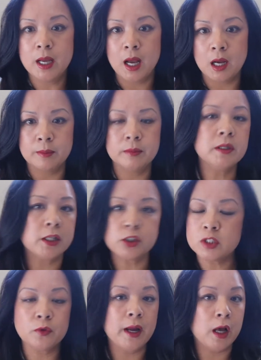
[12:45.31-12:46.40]
not
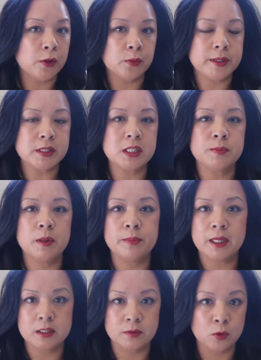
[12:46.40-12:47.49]
just for health reasons, but
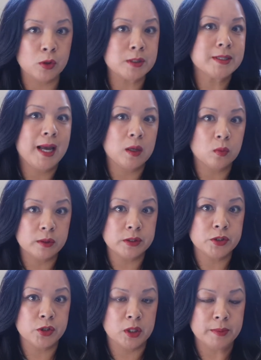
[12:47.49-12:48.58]
because of course that will
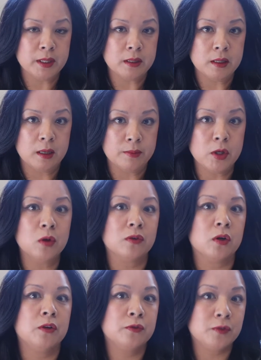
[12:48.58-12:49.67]
determine the
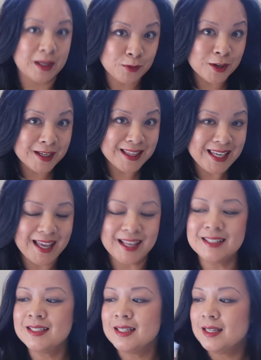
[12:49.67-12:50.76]
overall flavor in the
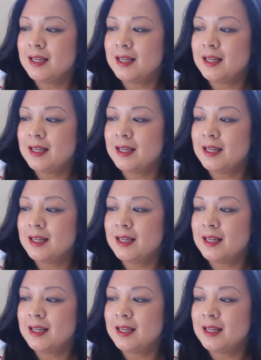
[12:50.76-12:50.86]
end,